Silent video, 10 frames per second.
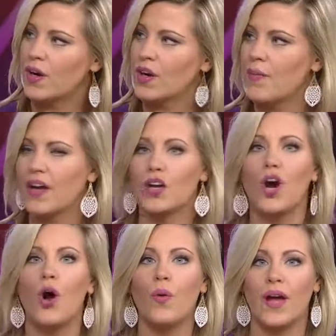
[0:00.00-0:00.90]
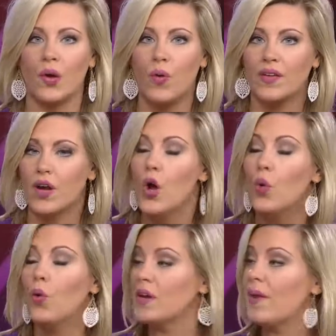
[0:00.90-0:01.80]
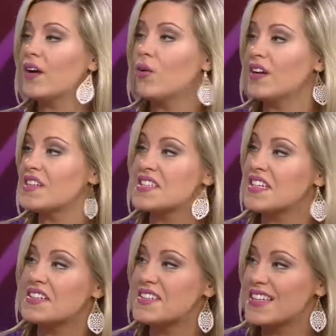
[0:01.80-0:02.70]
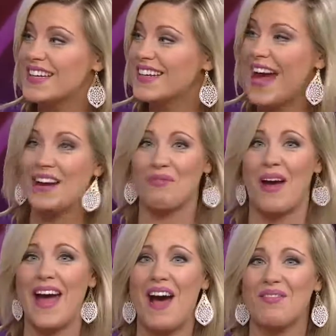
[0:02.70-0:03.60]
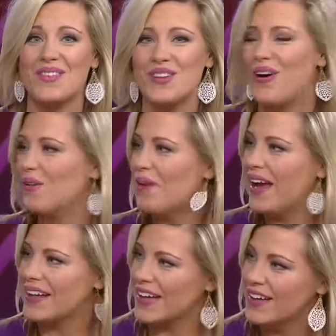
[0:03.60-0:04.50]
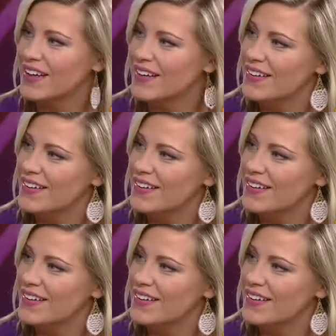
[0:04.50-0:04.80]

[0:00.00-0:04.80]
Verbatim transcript: where am I yes. going, right. what what am I going to succeed at if I haven't already? Exactly.